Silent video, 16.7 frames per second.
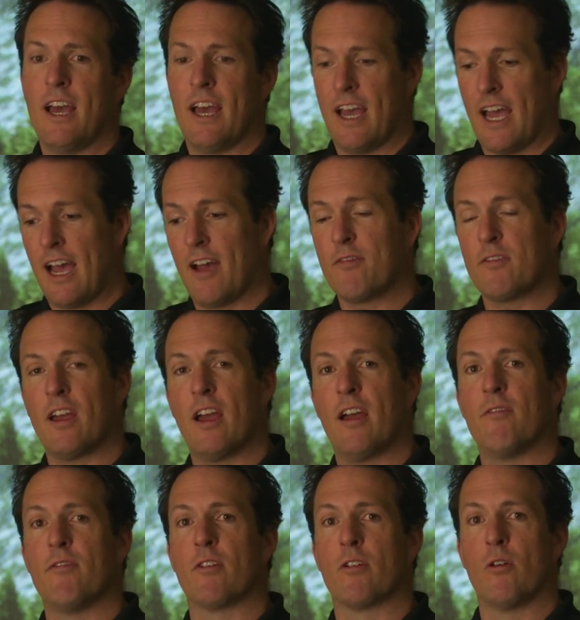have to
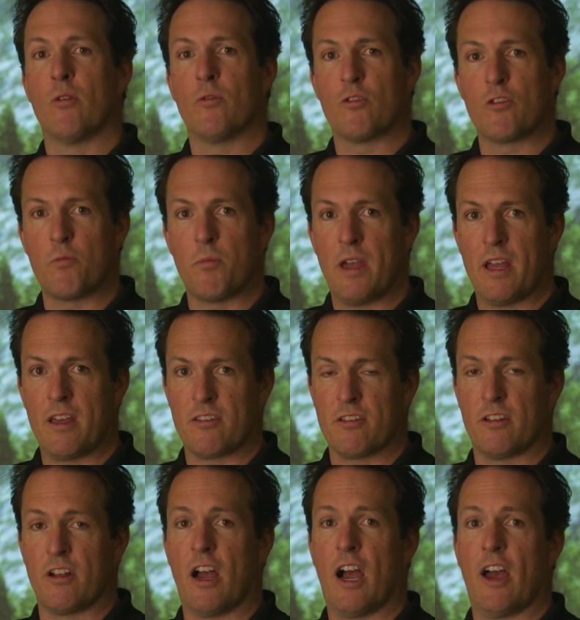have their own space
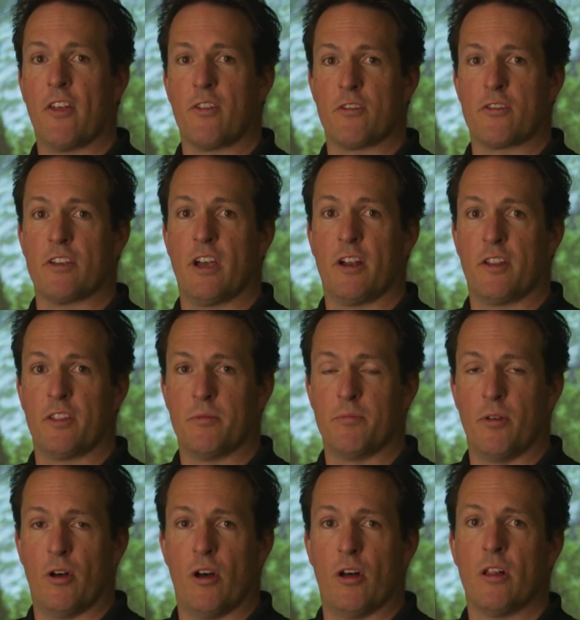on either side of the
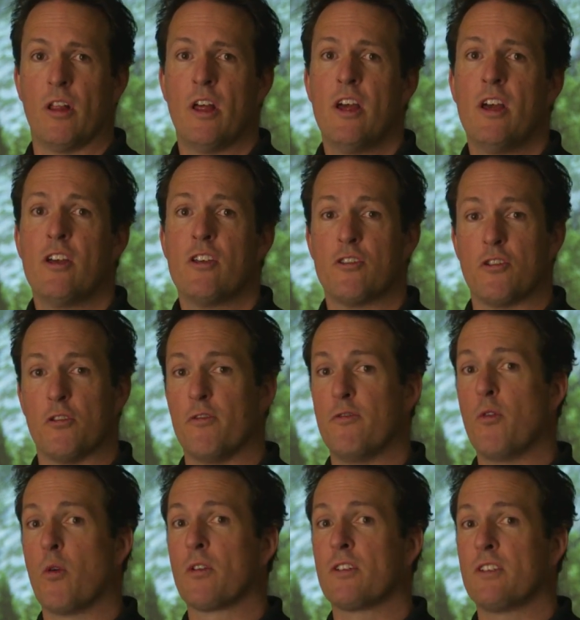ball. So
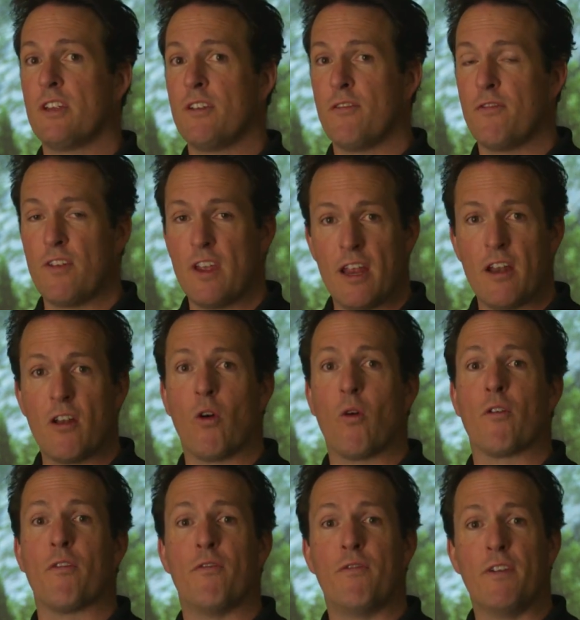14 feet
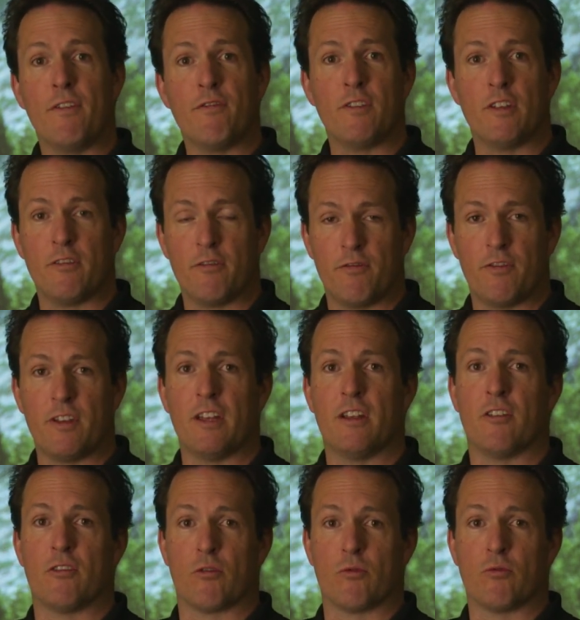or 15
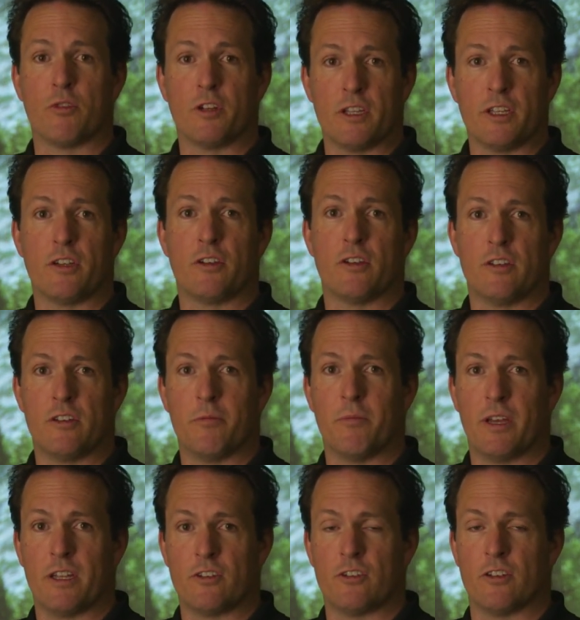feet is a really good
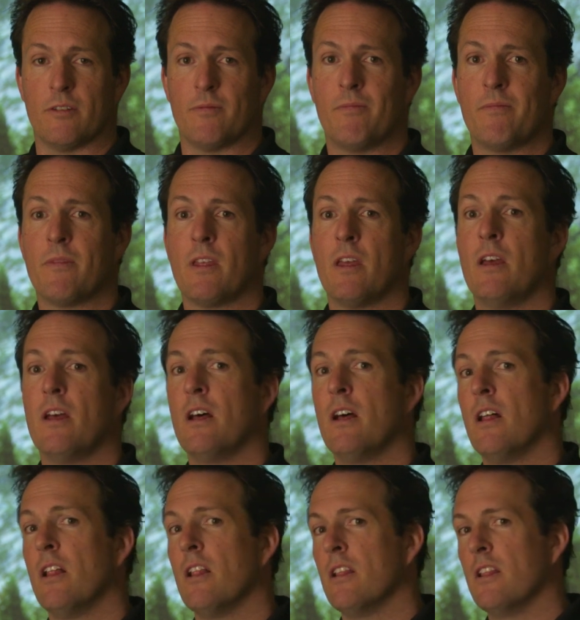dimension.
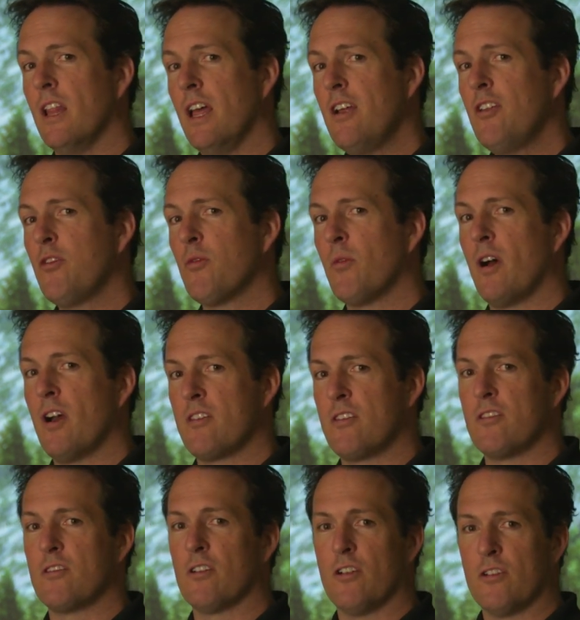
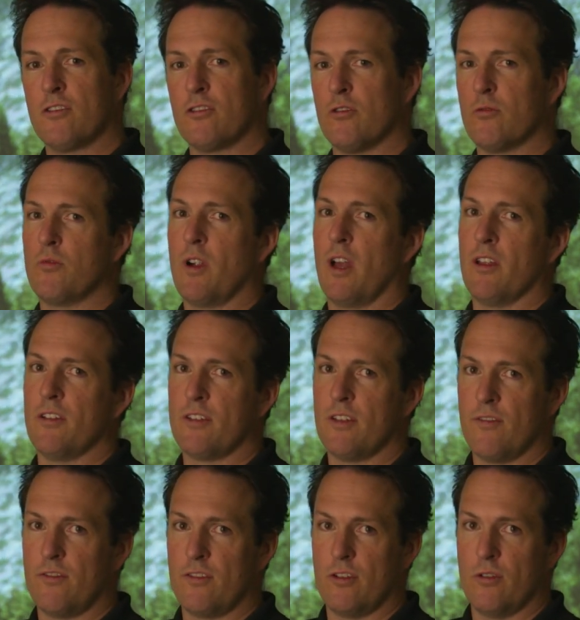Lengthwise is also
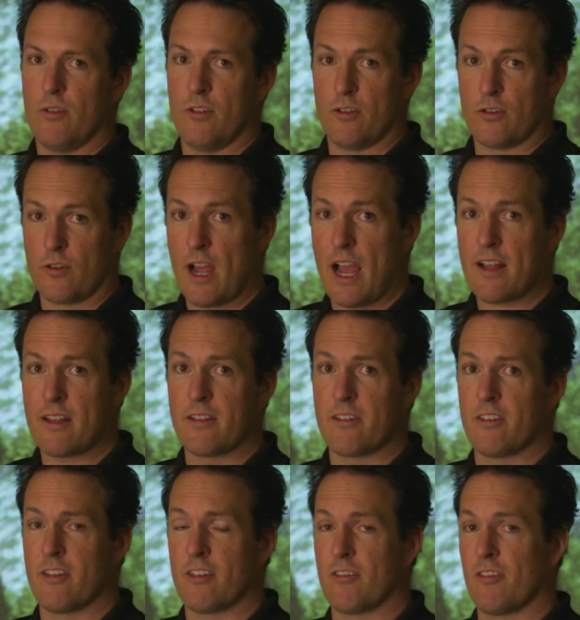relative to the
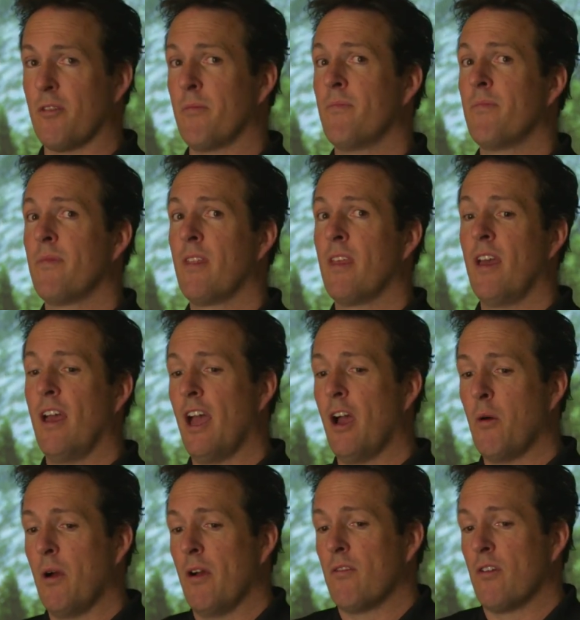tracking system.
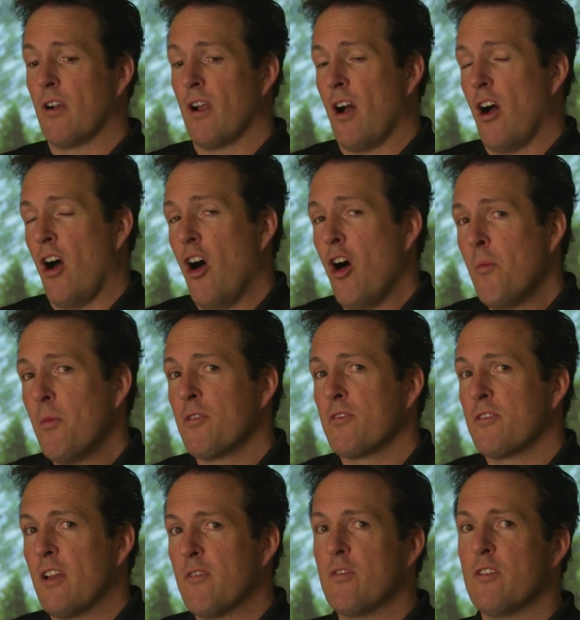However,
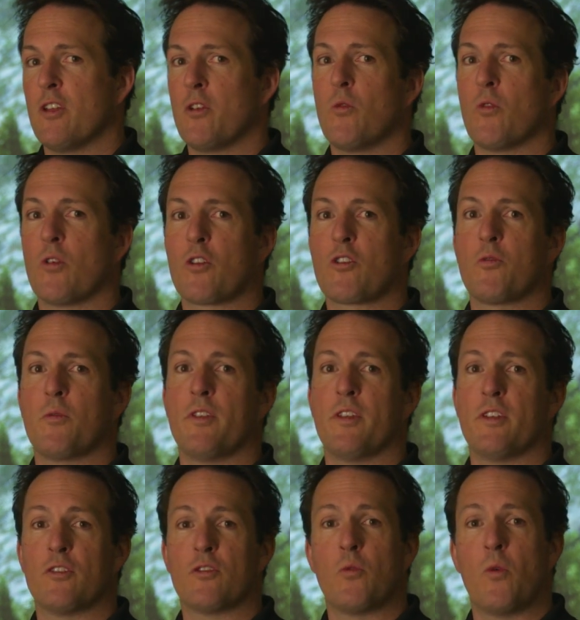almost everything works
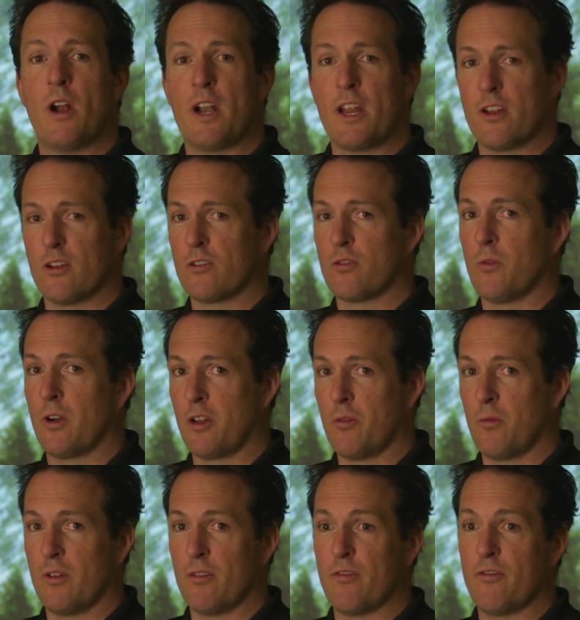within 20 or
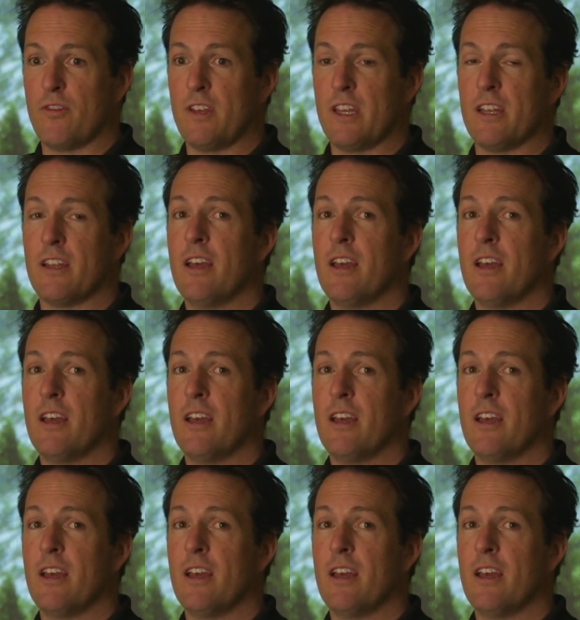21 feet.